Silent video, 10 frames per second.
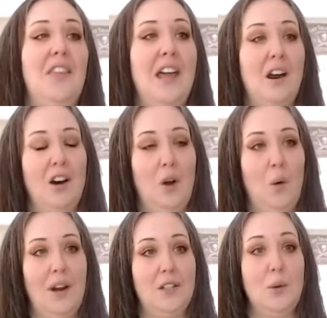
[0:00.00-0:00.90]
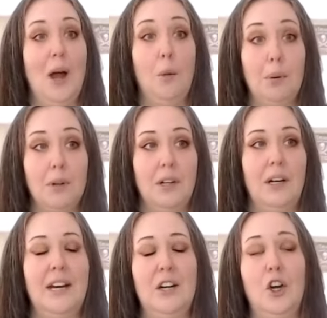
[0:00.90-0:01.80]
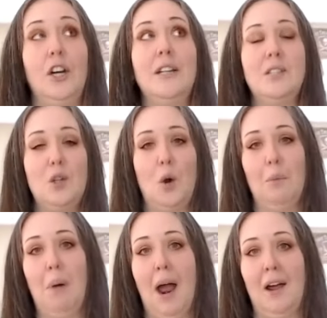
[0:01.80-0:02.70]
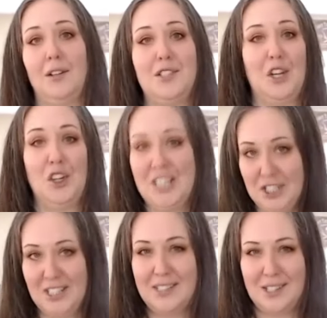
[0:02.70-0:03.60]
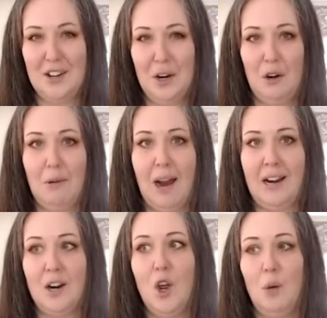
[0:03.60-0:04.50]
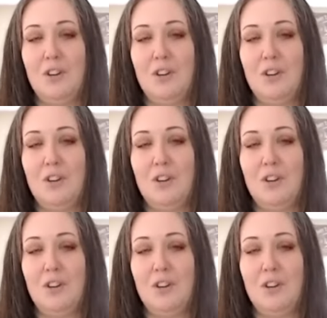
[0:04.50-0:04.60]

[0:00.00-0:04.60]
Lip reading: they are going to help increase your bile secretions, right?